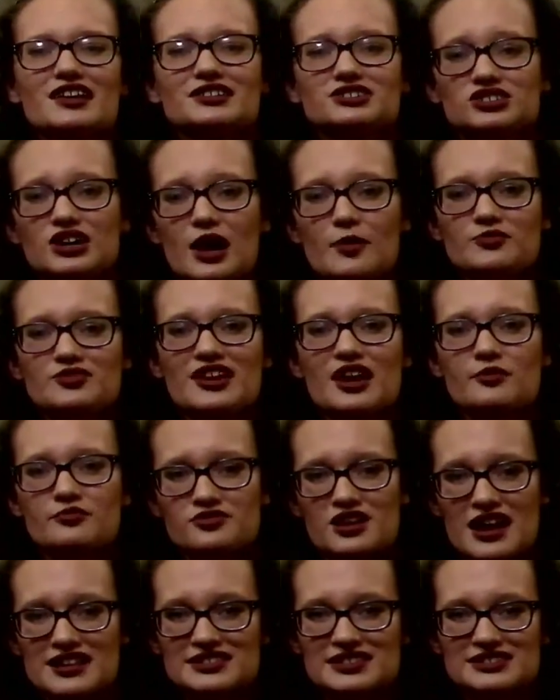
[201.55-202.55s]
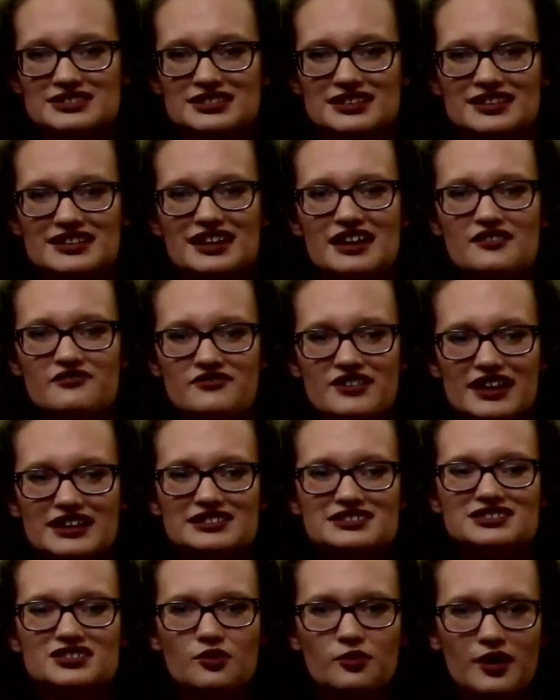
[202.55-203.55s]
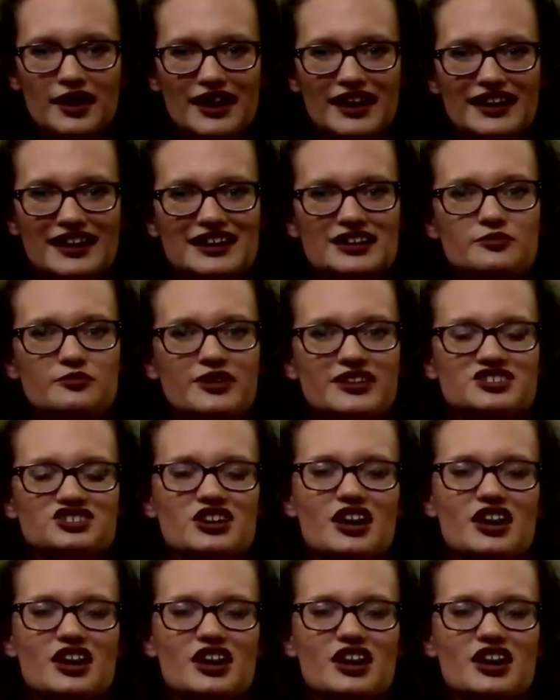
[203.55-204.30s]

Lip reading: Top-down processing affects the way in which